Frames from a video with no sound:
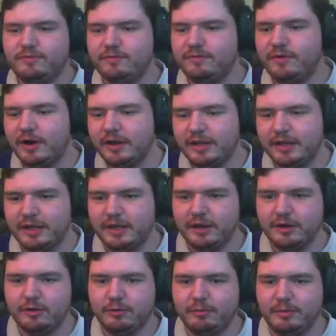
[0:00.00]
Fucking
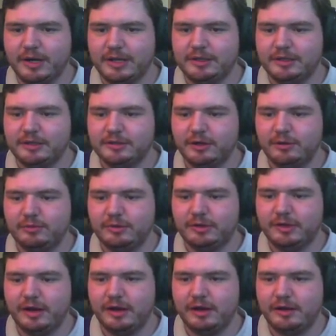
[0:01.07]
hell, man. I don't
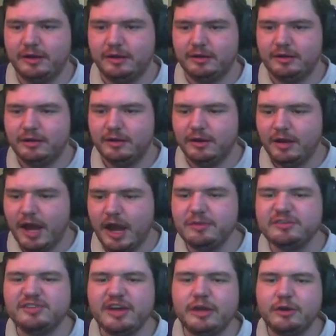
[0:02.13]
care. How
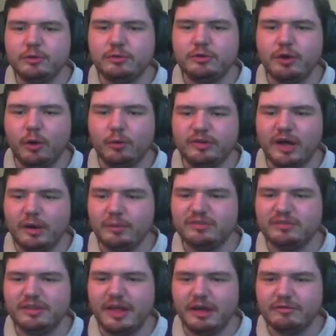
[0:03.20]
is that an own goal? That was
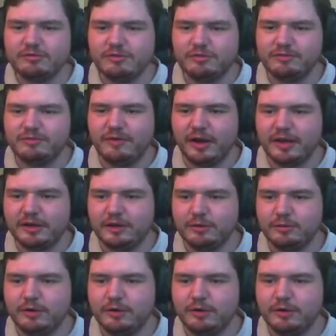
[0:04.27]
never a fucking own